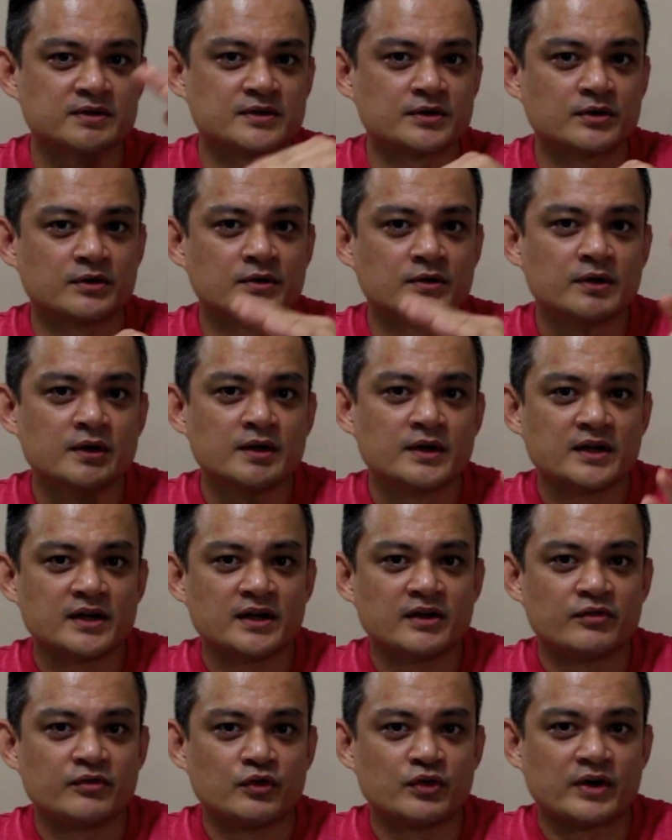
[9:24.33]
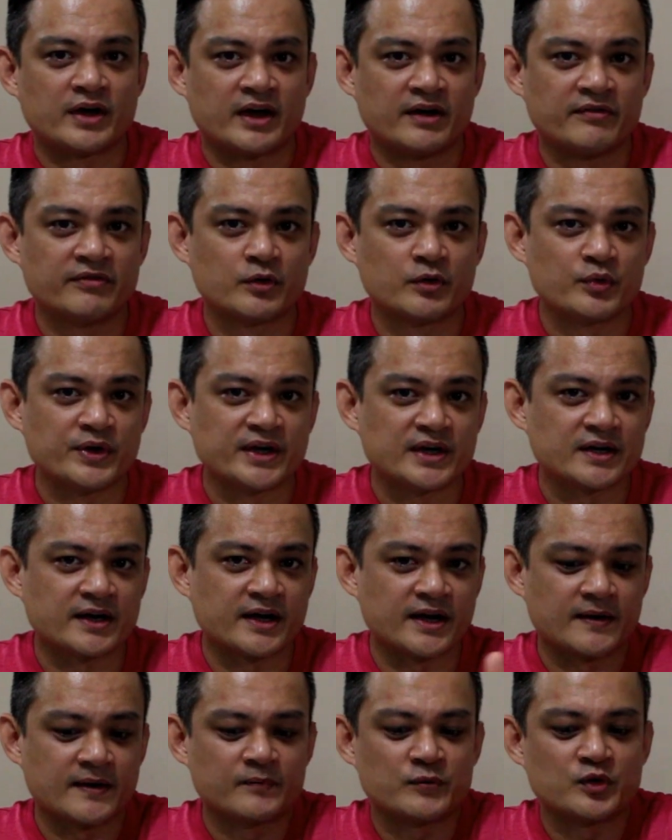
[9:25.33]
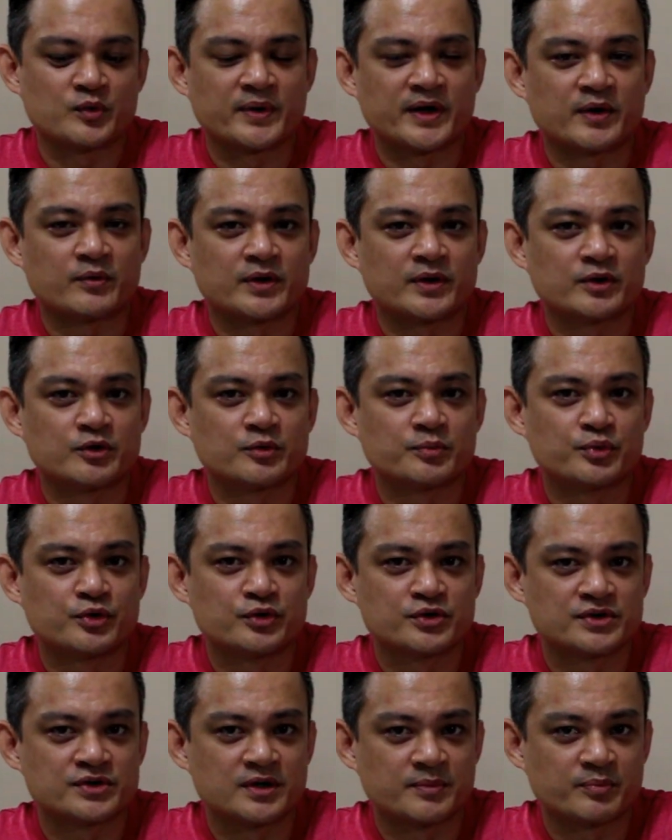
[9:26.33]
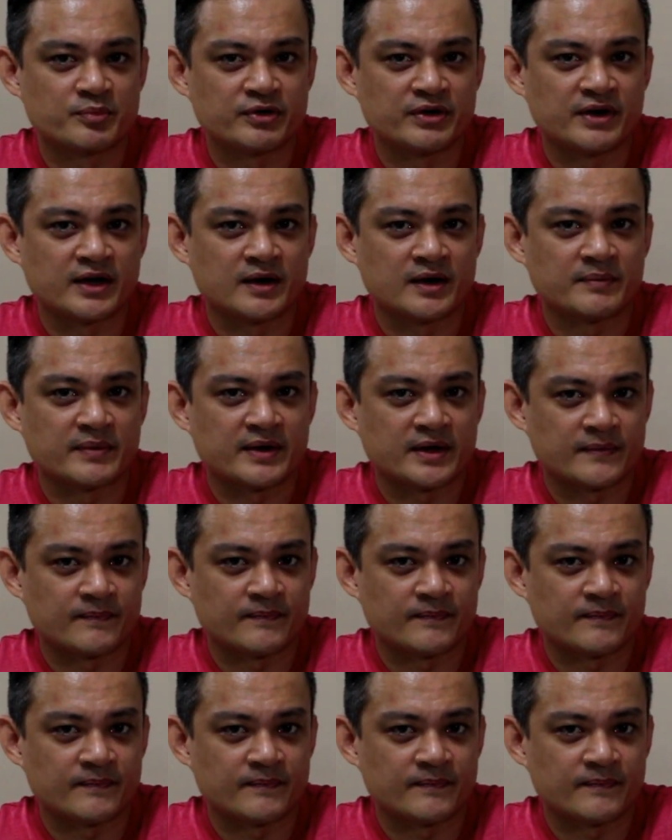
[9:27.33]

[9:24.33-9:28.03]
So if you have a weaker amp, you might want to push the preamp